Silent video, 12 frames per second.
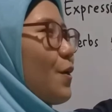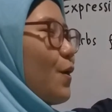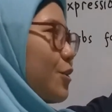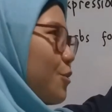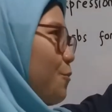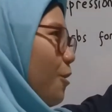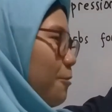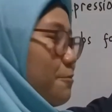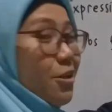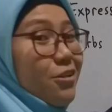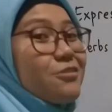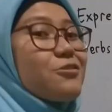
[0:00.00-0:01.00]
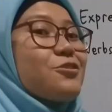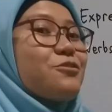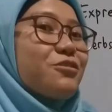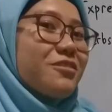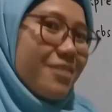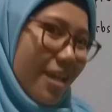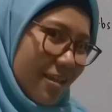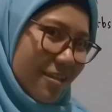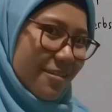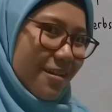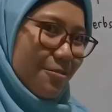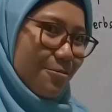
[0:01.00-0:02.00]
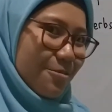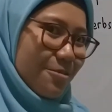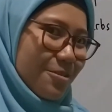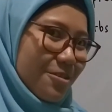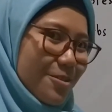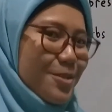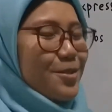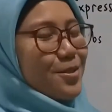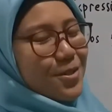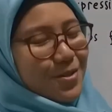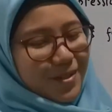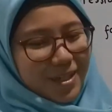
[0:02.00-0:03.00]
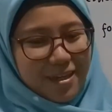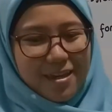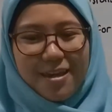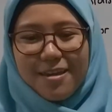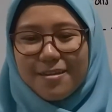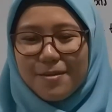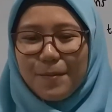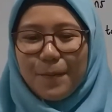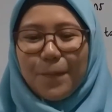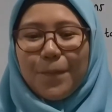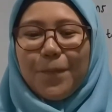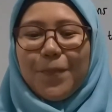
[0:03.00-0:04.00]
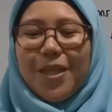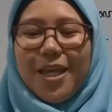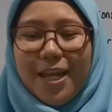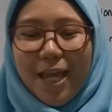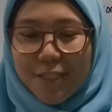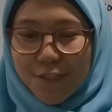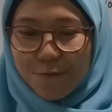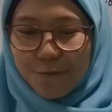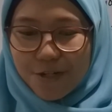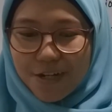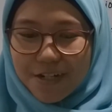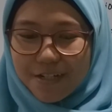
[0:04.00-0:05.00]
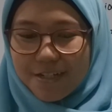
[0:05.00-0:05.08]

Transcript: on the wall because you take it down. Okay? Next word